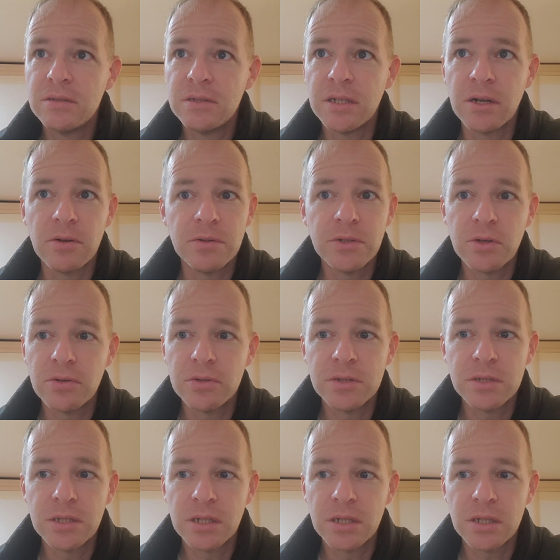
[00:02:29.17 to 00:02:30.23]

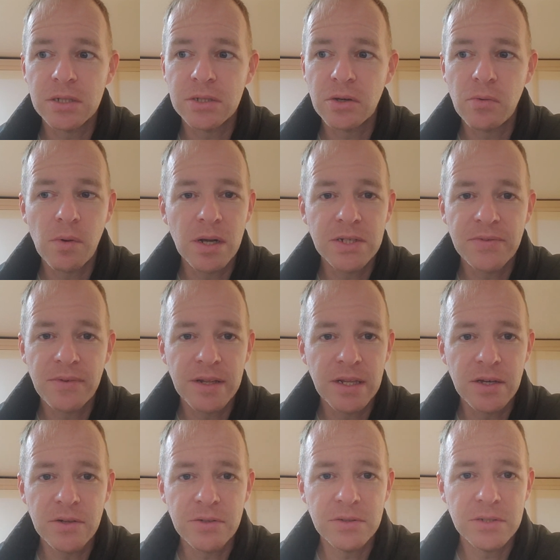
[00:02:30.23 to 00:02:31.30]
Don't watch
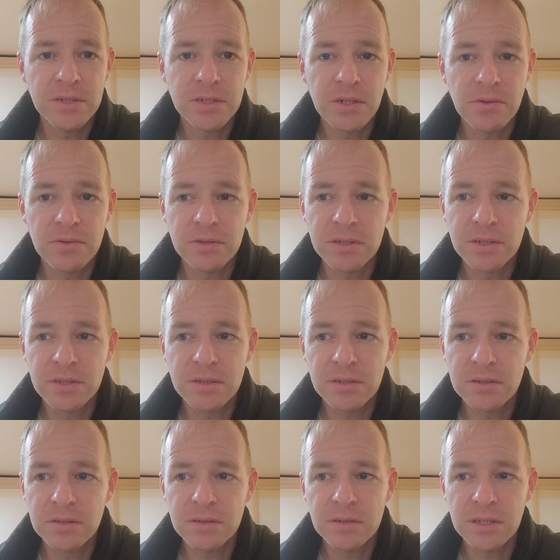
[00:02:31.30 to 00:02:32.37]
videos, don't
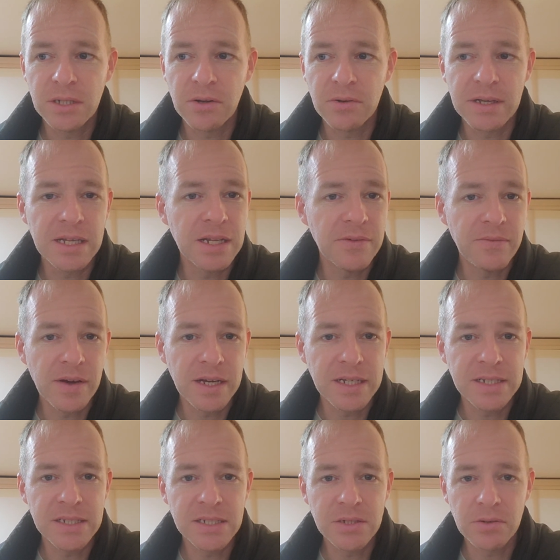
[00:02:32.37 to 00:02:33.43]
get
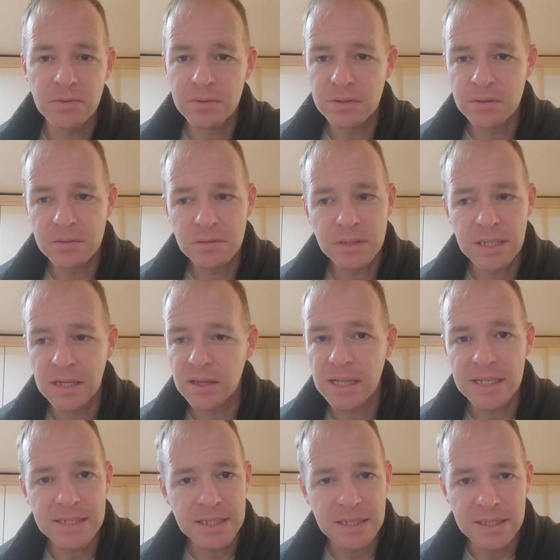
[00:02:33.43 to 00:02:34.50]
advice, don't take
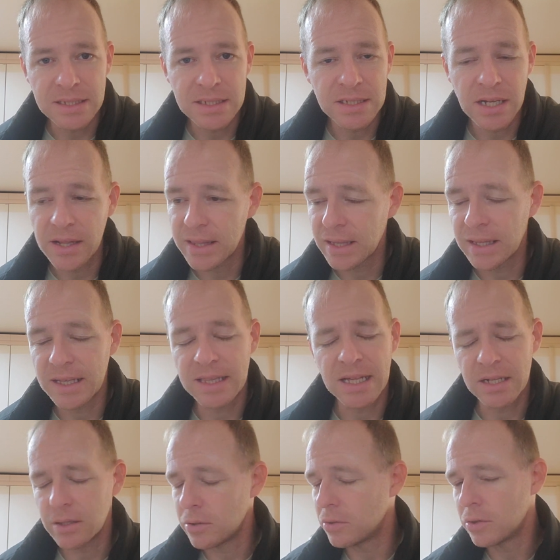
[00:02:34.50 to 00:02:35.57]
lessons, nothing like
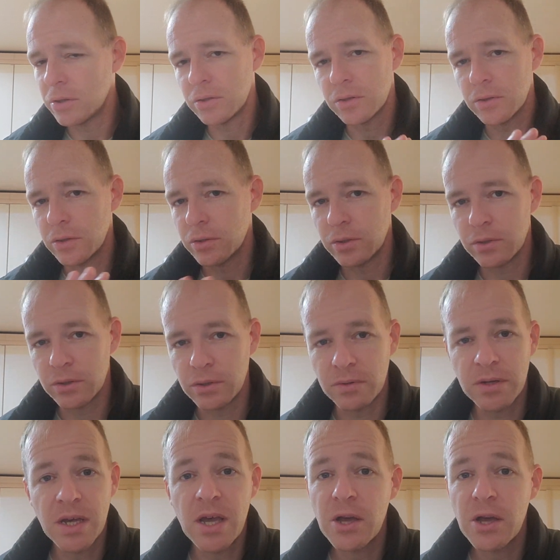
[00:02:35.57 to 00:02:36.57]
that. No.